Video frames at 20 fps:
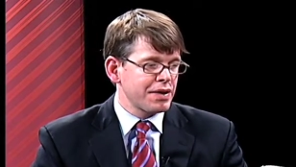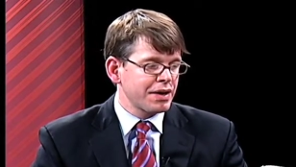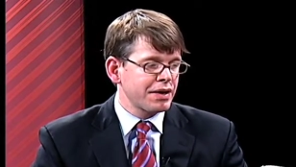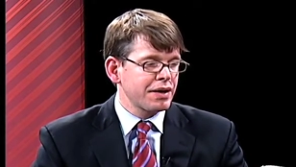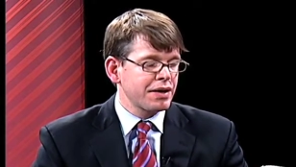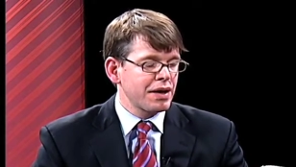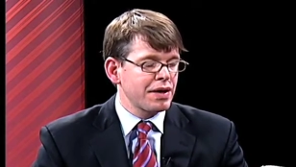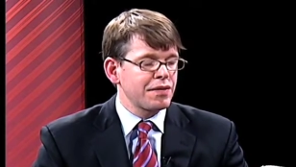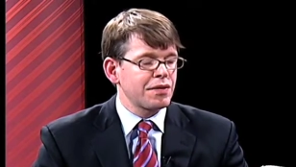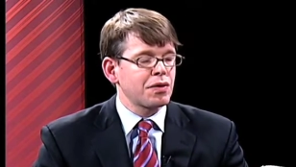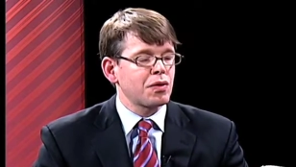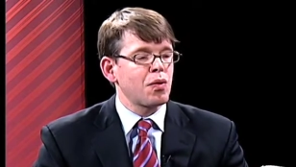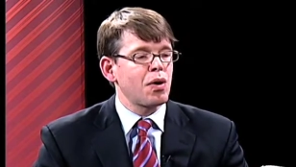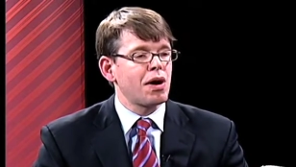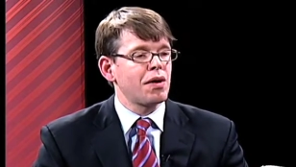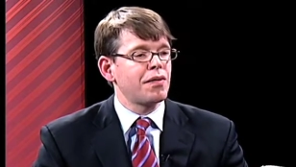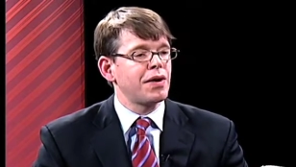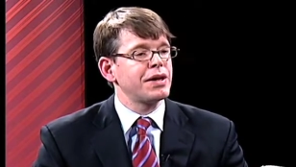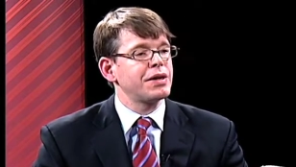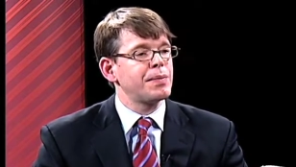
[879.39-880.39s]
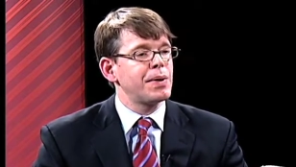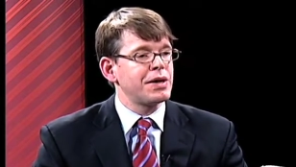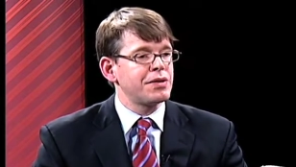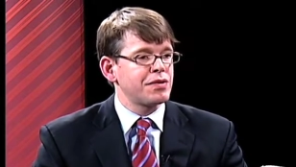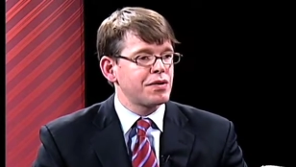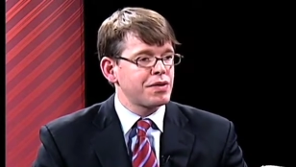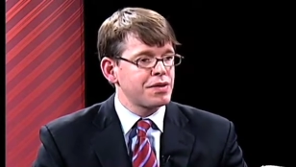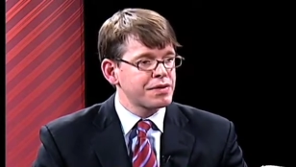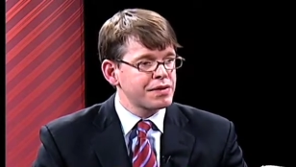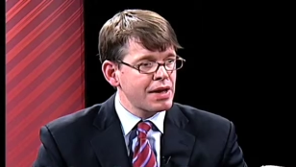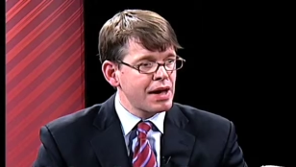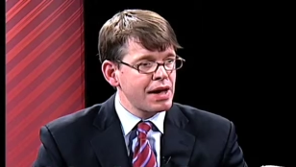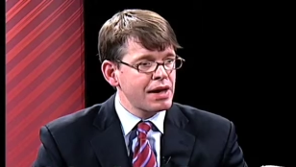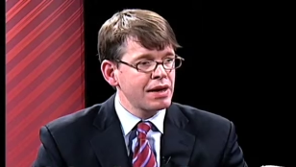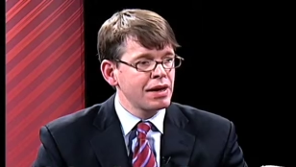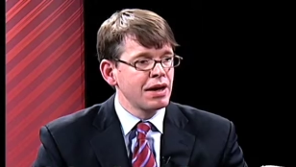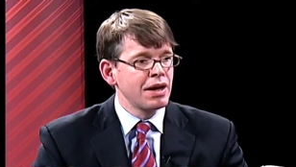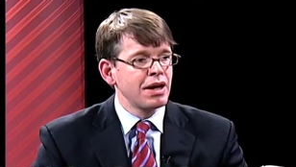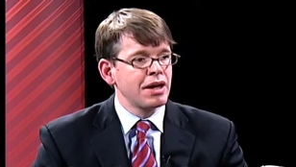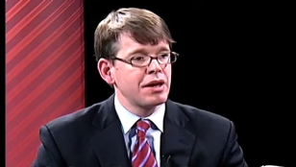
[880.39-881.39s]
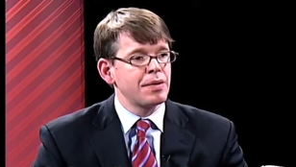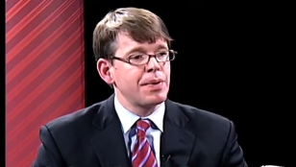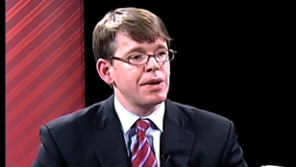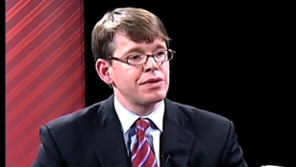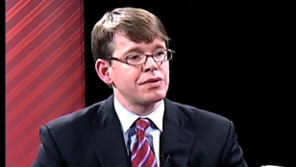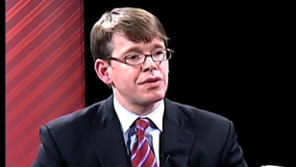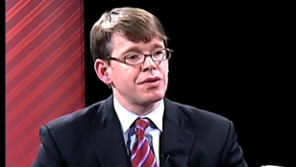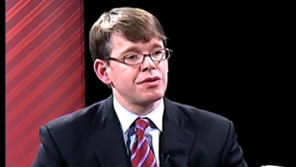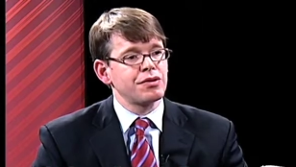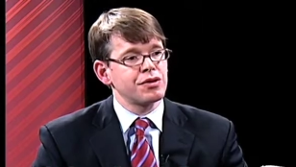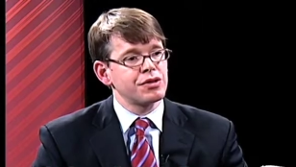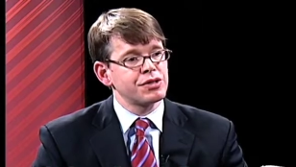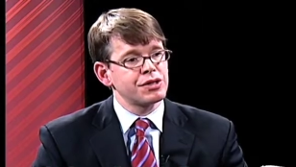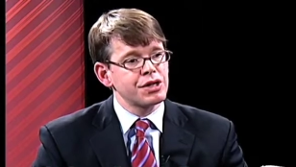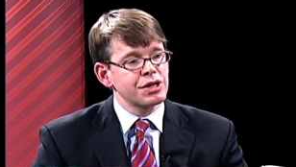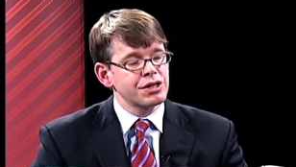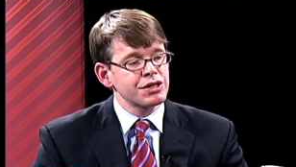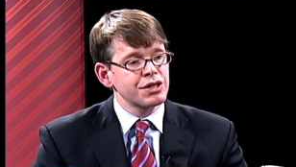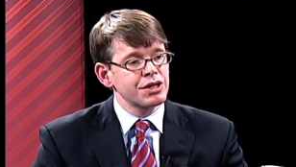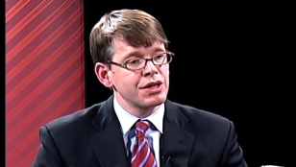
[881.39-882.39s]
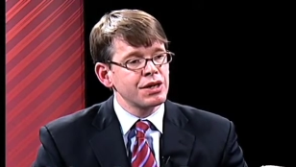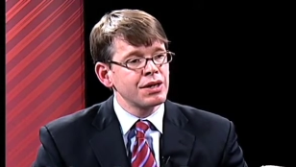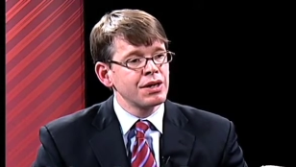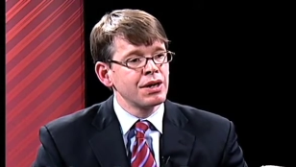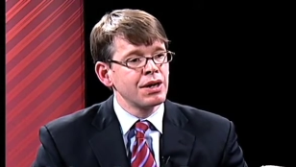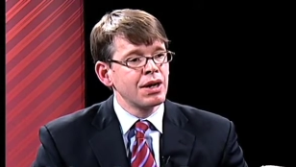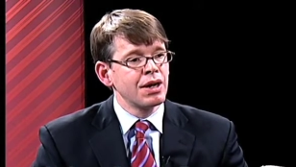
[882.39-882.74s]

you got to qualify, it depends on the state, depends on the jurisdiction.